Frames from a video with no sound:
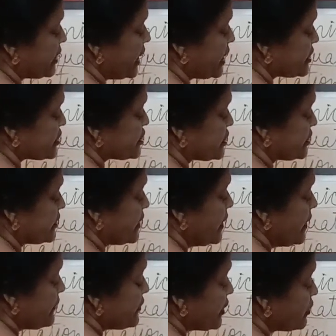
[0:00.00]
reaction.
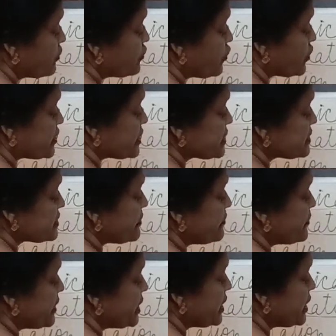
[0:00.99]
Now, what is the
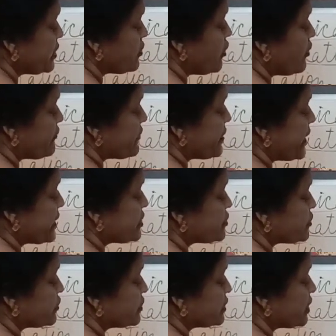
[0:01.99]
meaning of
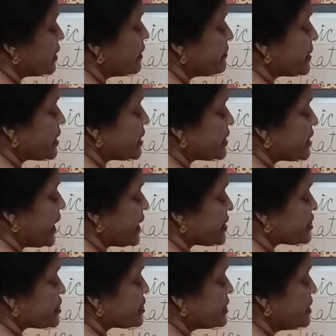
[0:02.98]
exothermic
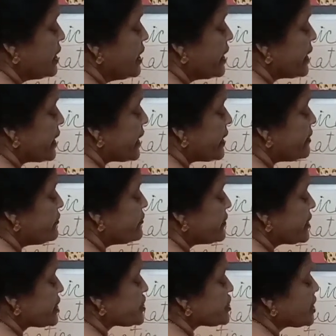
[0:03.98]
reaction? In
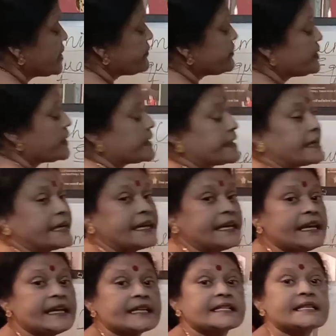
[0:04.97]
which the
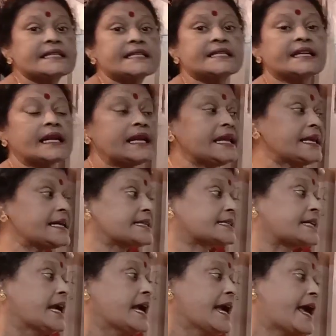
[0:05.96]
heat is
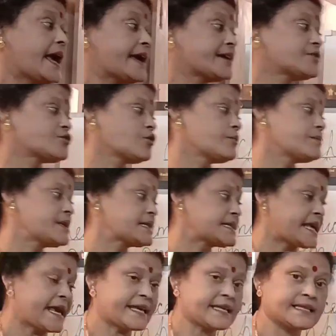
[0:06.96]
released. Exo means
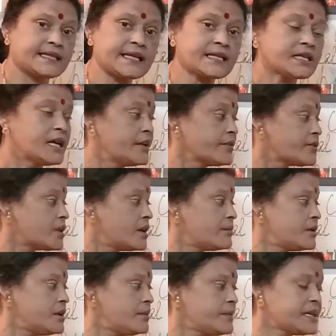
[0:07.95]
exit,
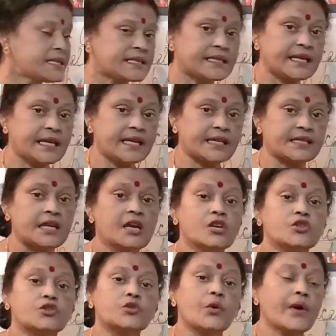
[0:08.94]
thermal means heat.
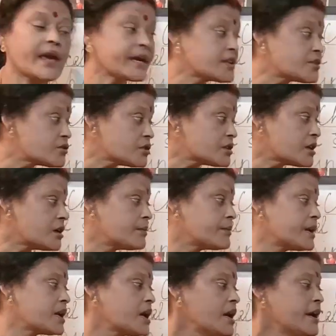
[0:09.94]
So,
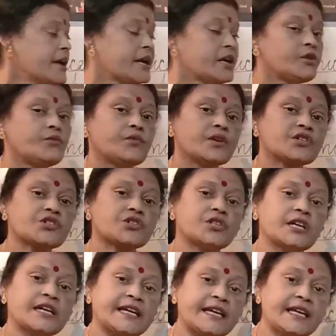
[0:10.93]
exothermic in which
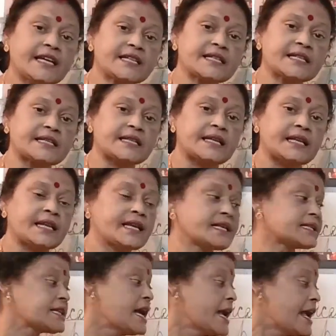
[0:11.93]
the heat is
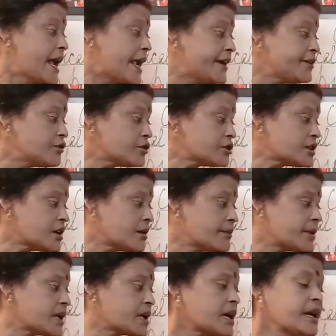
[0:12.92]
released,
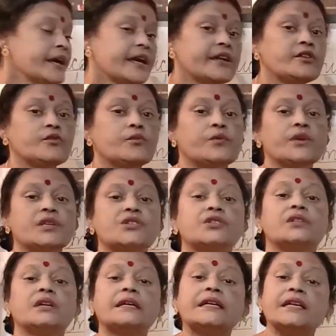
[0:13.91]
endothermic in which
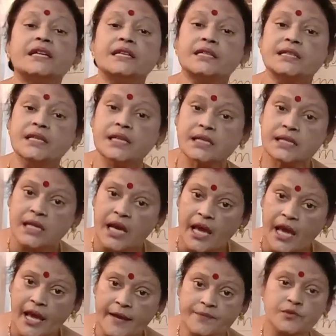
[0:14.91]
the heat is
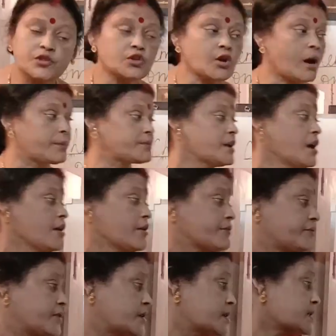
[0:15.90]
absorbed.
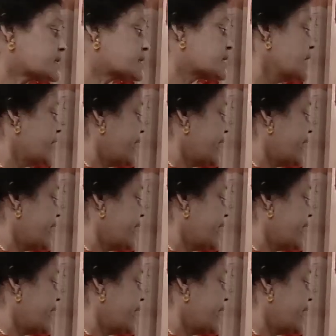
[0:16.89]
First,